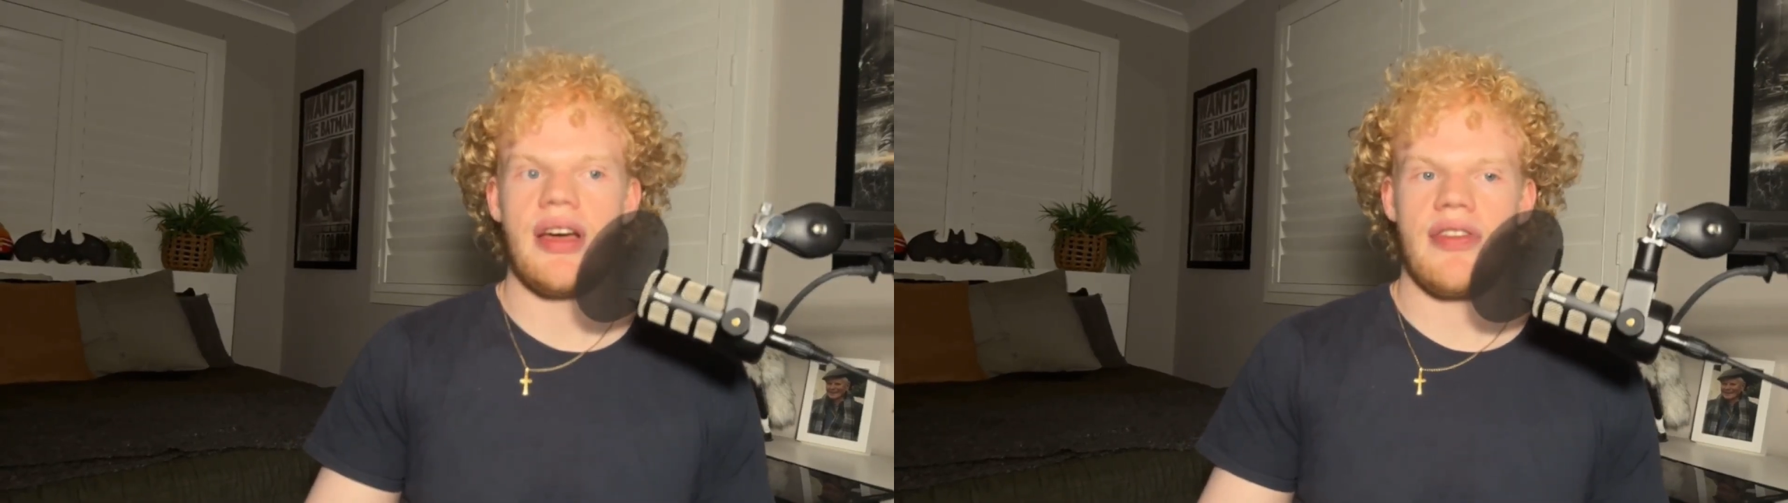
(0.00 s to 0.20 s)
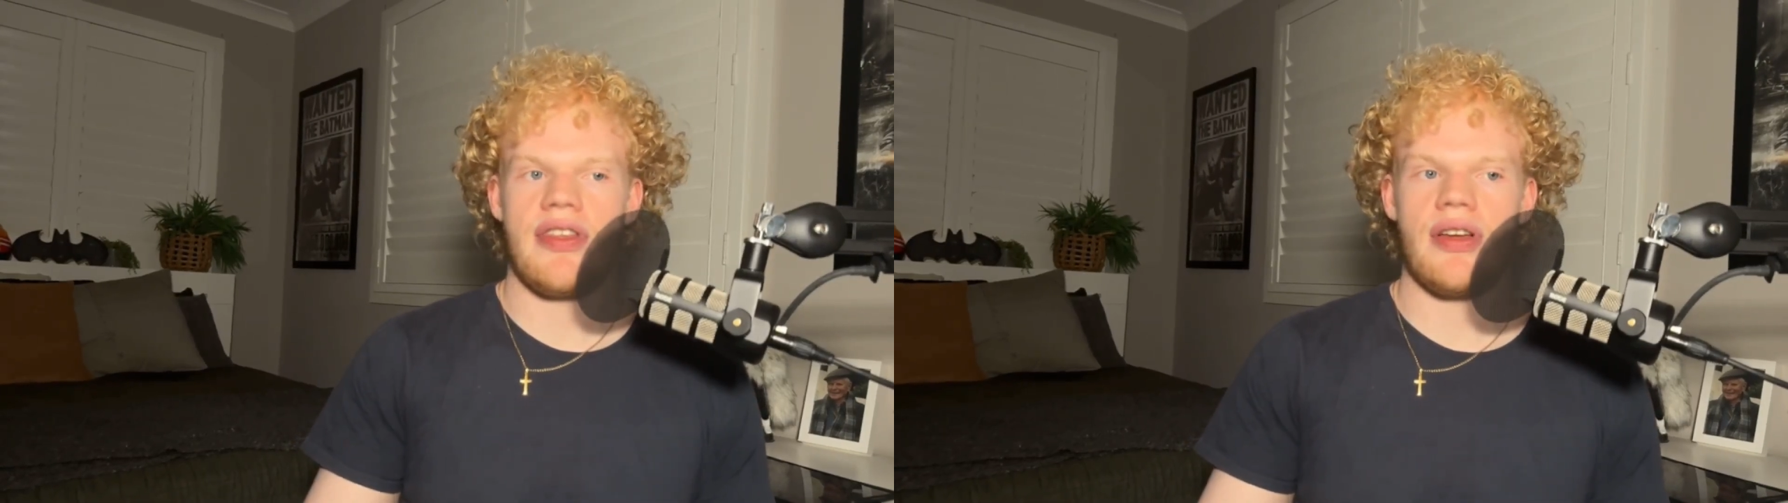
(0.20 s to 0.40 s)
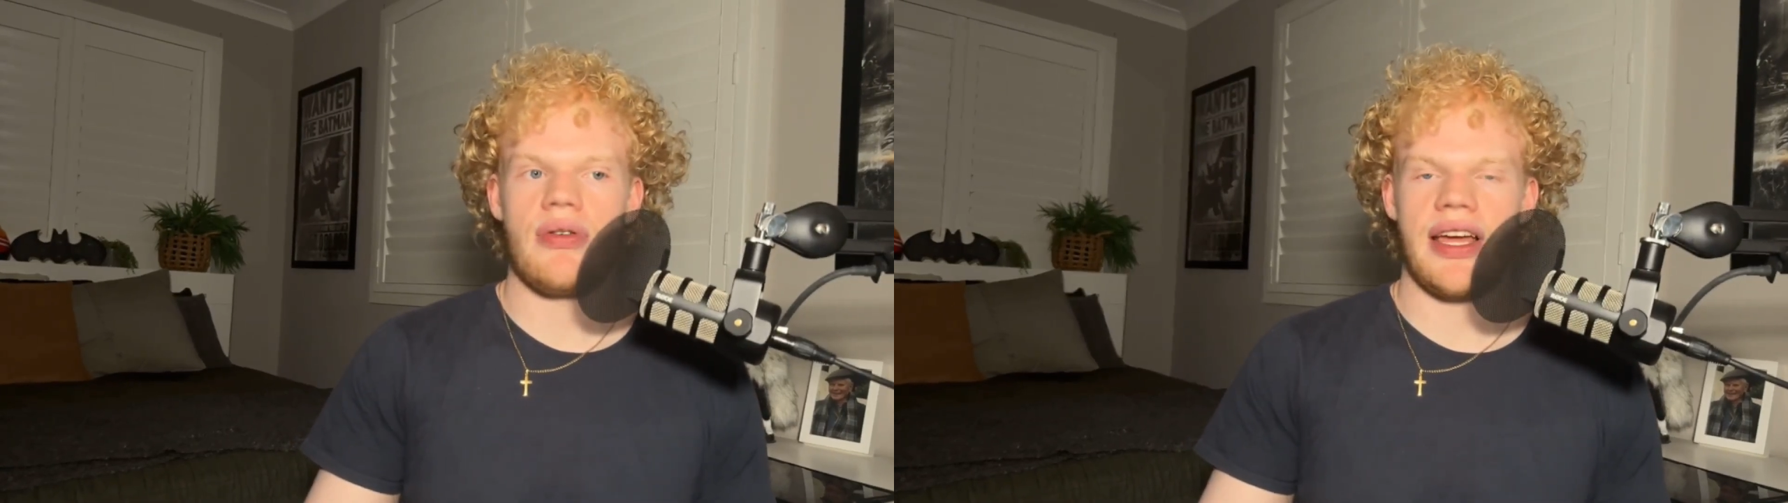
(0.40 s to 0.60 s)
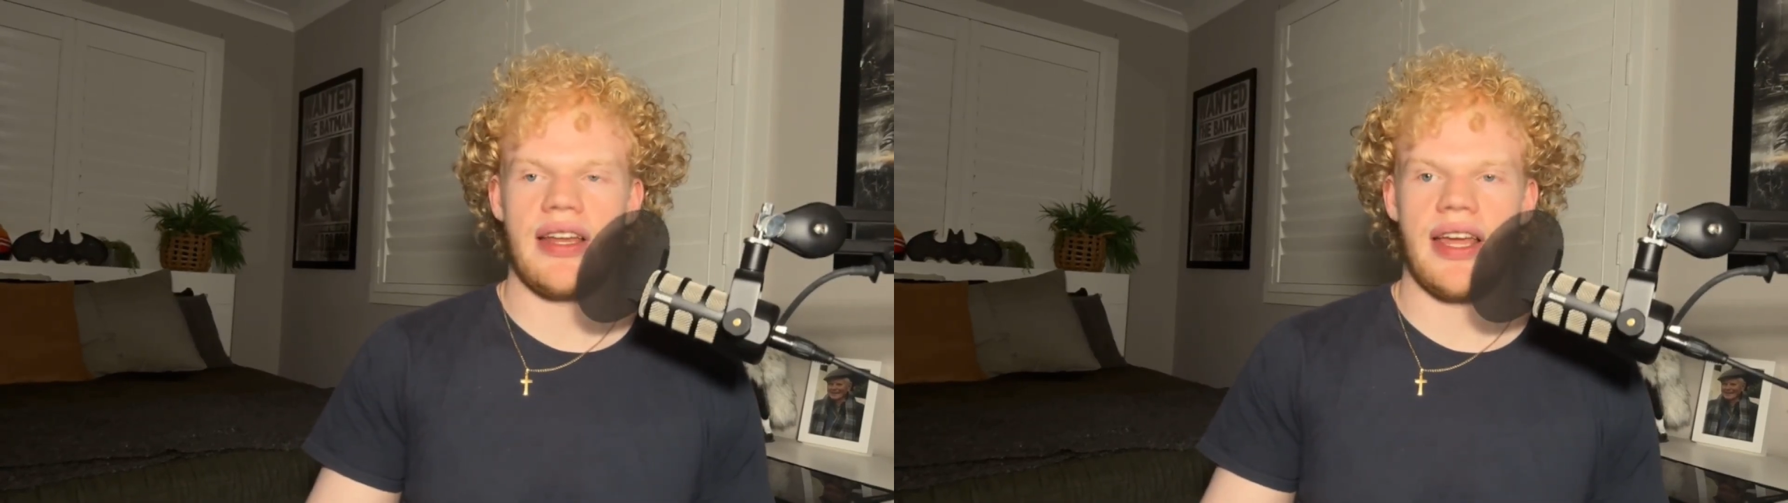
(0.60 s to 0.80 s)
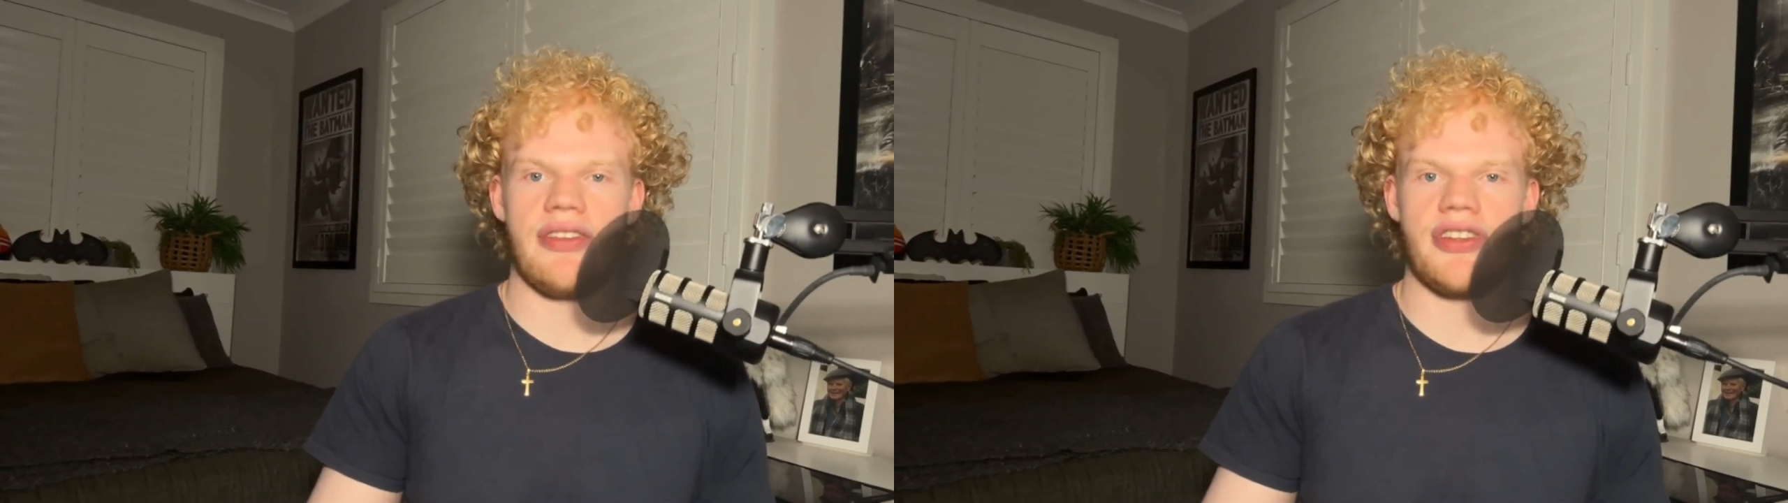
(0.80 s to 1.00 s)
single
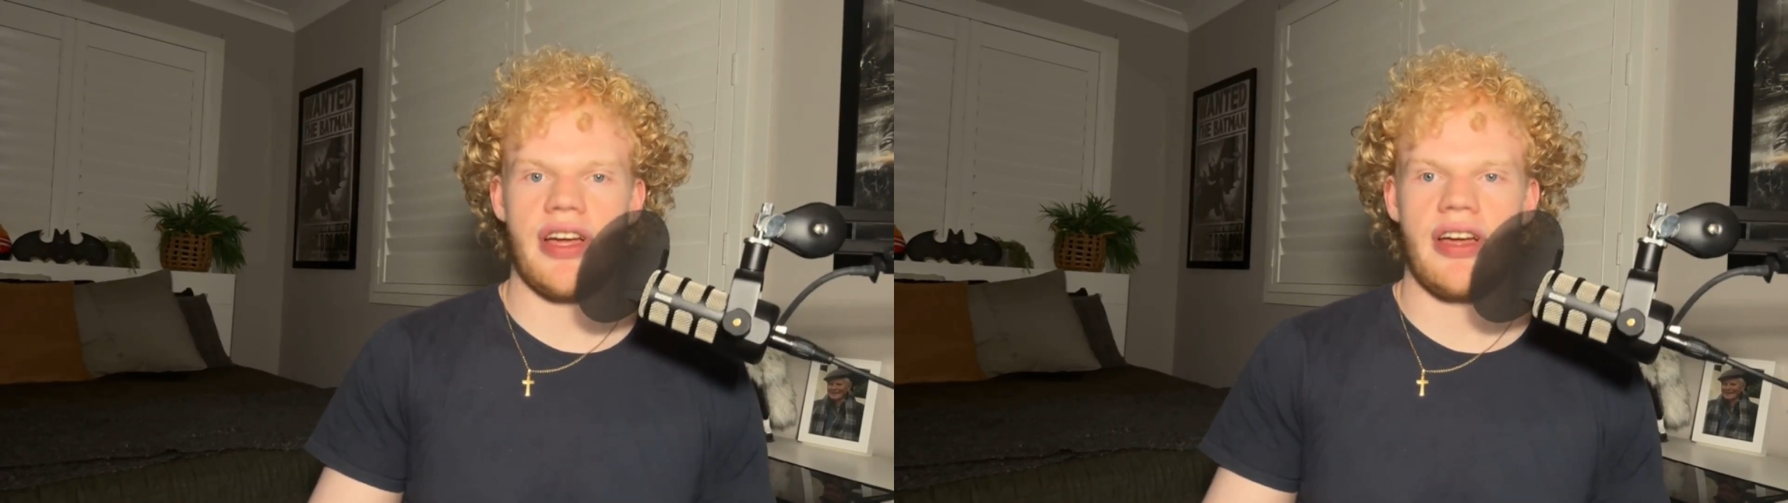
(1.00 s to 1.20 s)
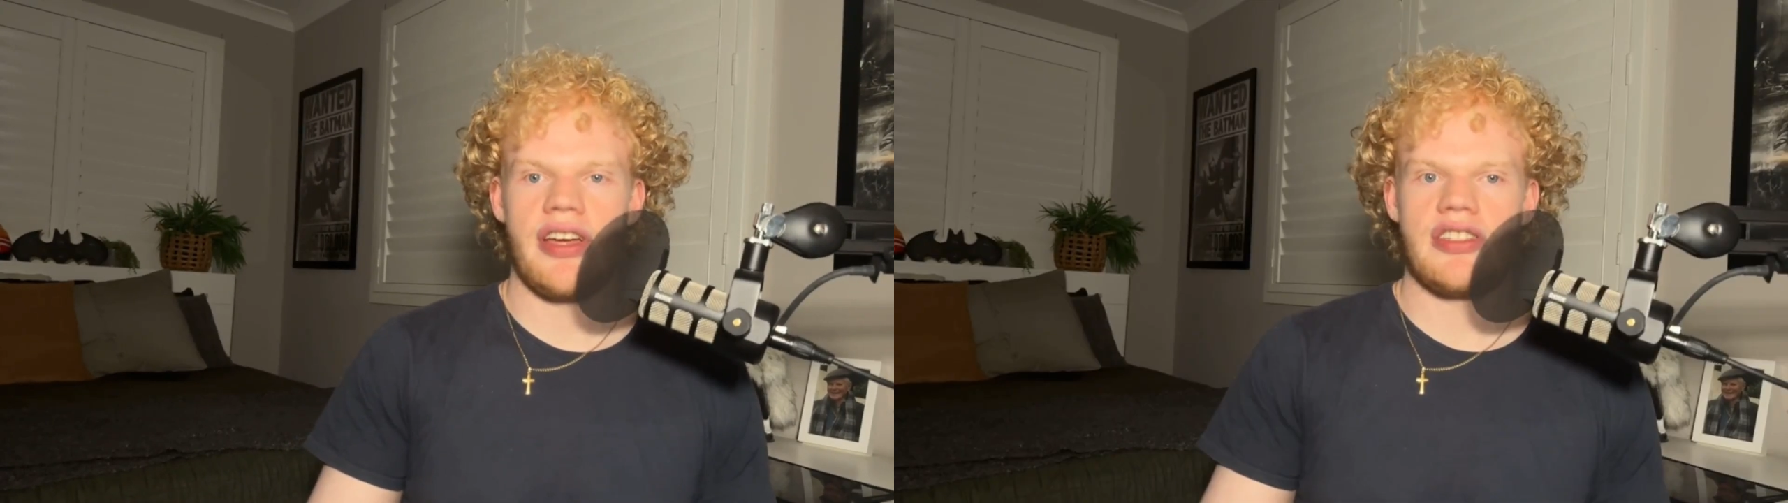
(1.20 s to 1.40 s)
leg nature